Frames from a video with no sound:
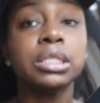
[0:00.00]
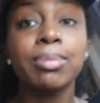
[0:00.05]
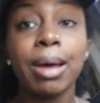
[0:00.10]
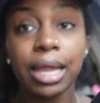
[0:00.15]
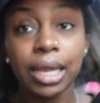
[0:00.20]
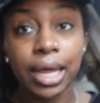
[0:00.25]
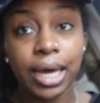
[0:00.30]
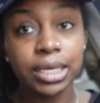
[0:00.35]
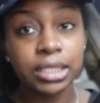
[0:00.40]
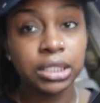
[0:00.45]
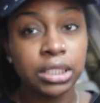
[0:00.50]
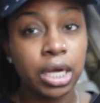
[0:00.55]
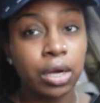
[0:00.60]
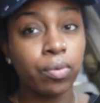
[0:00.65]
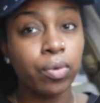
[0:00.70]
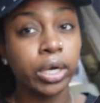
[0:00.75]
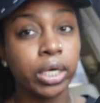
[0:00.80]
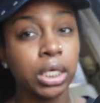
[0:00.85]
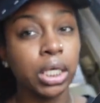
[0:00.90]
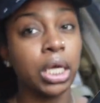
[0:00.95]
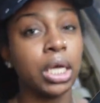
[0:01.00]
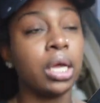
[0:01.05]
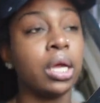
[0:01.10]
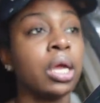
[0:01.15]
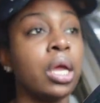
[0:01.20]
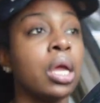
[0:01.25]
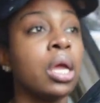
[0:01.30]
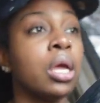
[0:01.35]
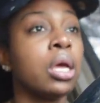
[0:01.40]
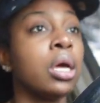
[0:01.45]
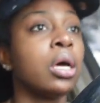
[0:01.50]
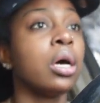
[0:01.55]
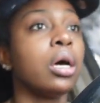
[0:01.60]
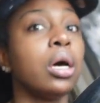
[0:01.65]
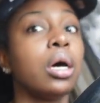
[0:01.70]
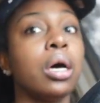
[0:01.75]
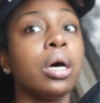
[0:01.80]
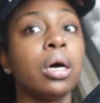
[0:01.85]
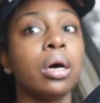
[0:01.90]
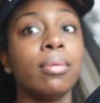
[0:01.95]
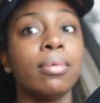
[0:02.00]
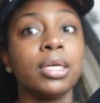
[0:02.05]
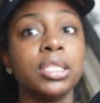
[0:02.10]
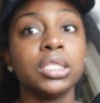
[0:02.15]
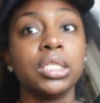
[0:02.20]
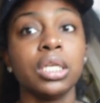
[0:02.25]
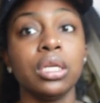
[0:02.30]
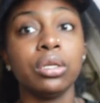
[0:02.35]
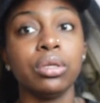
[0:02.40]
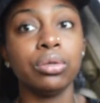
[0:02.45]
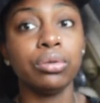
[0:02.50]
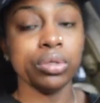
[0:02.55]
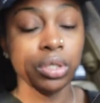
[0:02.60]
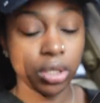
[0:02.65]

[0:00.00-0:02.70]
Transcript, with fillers: is my last day working um, until the new